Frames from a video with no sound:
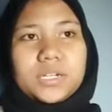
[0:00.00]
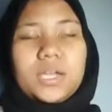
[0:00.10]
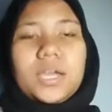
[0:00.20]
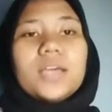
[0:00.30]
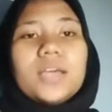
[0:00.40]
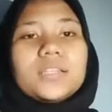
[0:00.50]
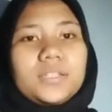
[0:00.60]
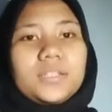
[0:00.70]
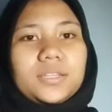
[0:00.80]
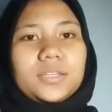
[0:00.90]
The
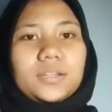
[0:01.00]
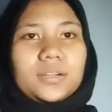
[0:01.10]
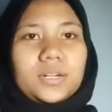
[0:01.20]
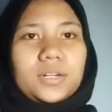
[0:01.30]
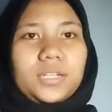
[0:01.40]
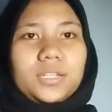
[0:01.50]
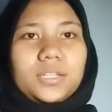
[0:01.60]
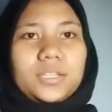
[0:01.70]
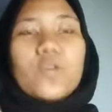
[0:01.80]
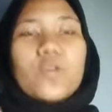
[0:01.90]
little girl
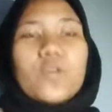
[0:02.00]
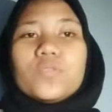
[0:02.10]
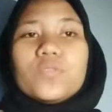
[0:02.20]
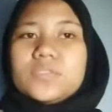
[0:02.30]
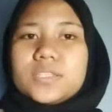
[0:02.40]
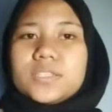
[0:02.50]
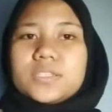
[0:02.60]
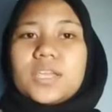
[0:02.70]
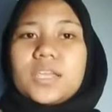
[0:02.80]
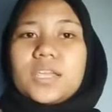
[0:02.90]
was dressed in
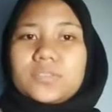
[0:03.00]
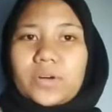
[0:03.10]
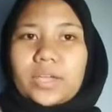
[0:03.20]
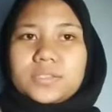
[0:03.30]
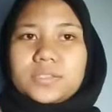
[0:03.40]
rags.